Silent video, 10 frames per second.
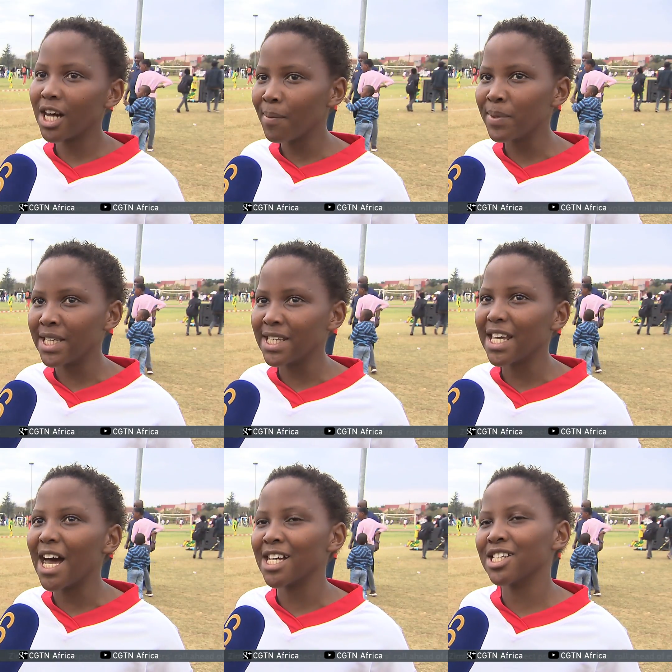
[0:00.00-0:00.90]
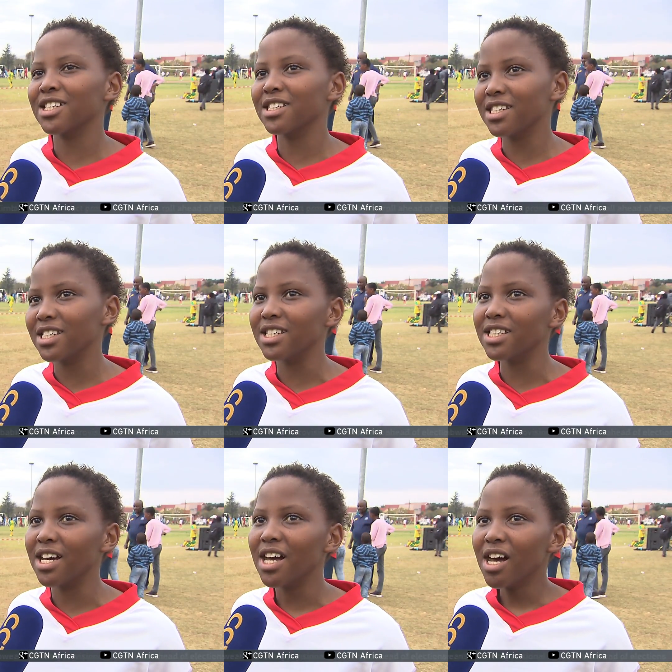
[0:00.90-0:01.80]
Cup is
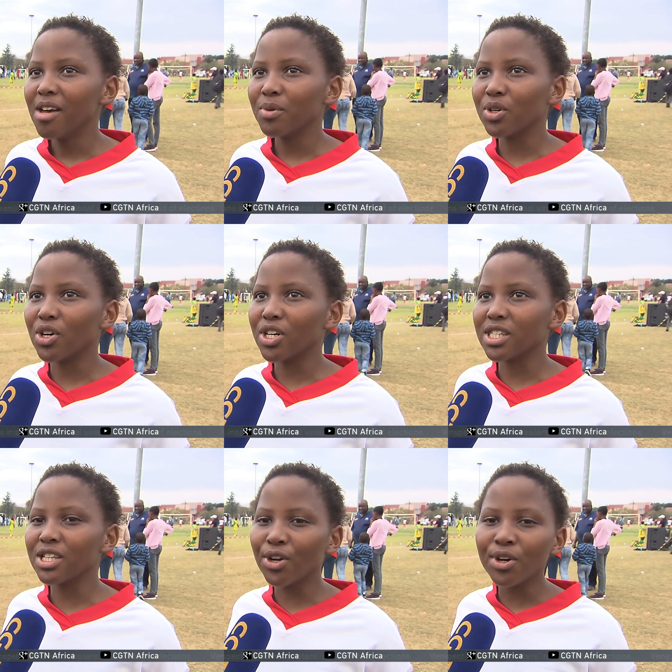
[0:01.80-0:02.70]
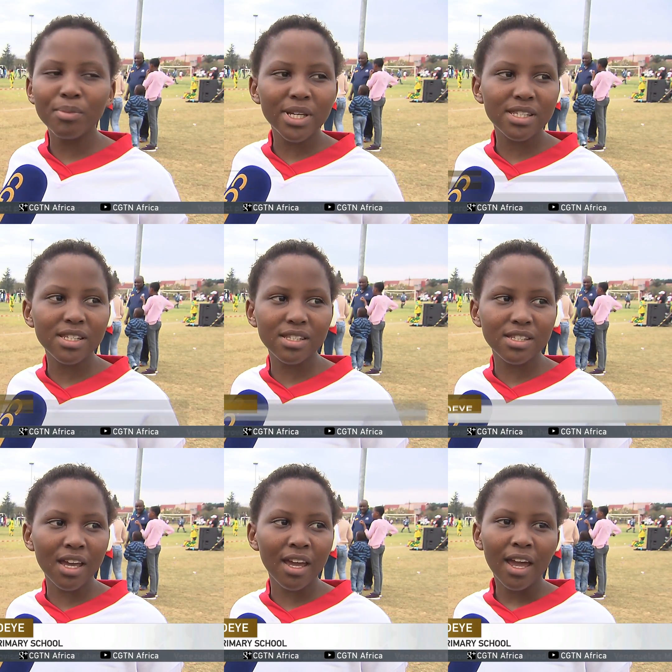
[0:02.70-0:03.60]
Argentina because Leo Messi is
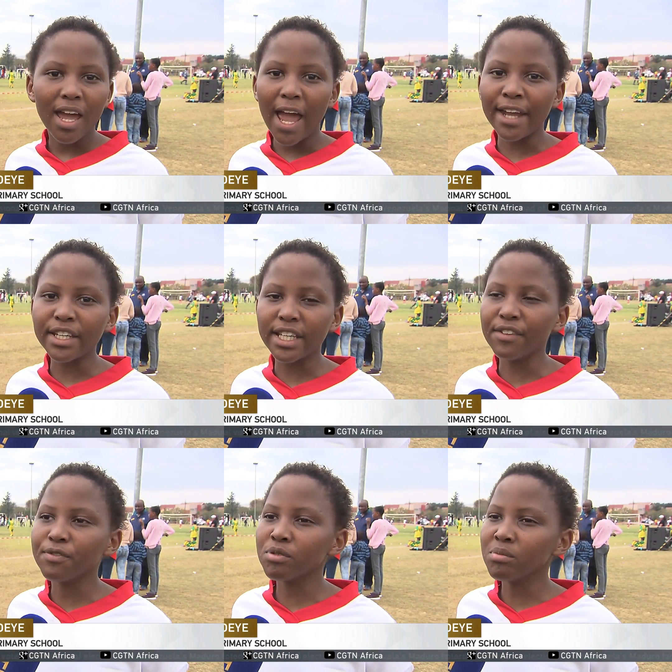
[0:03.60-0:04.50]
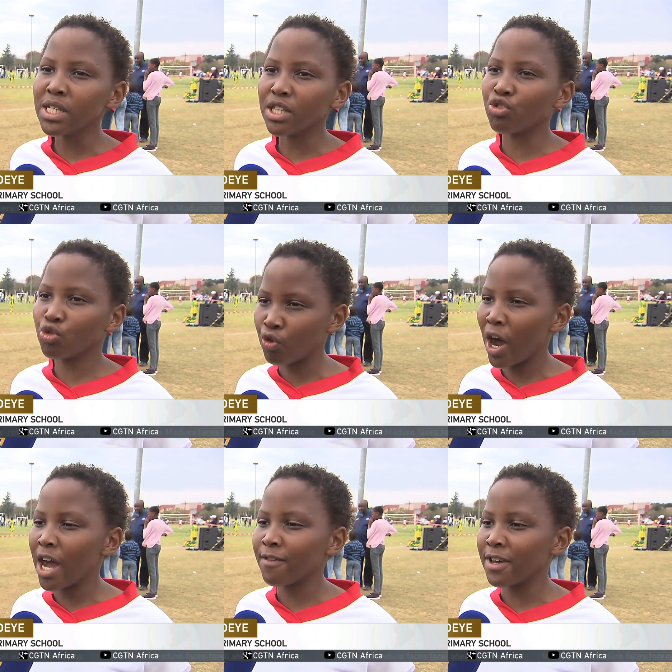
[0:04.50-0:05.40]
there and he gives me the
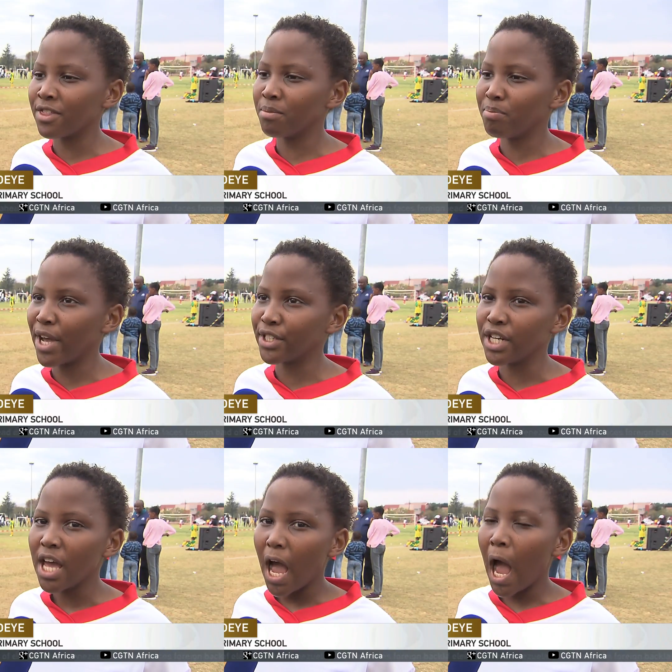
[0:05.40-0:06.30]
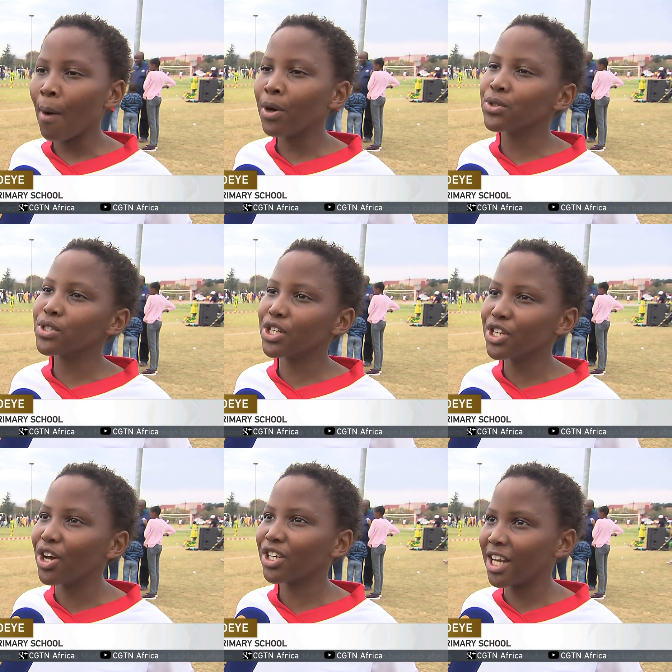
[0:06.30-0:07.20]
drive and the passion. I want to
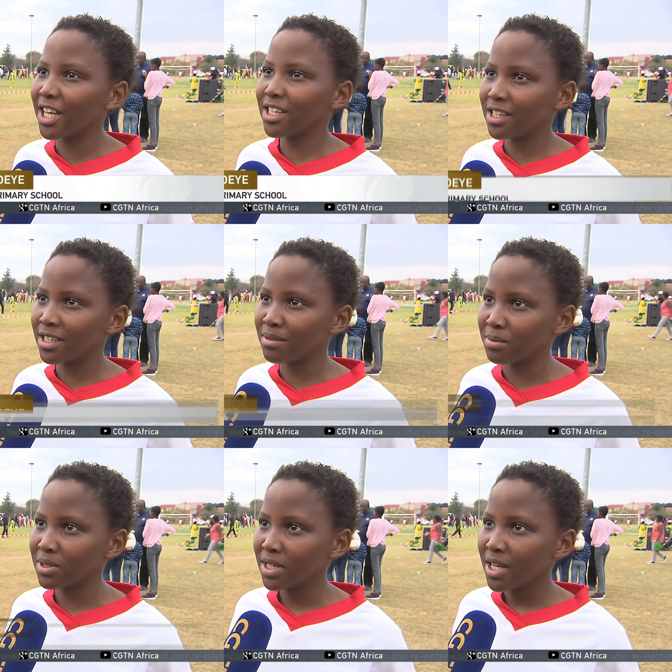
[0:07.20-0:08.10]
turn out like him.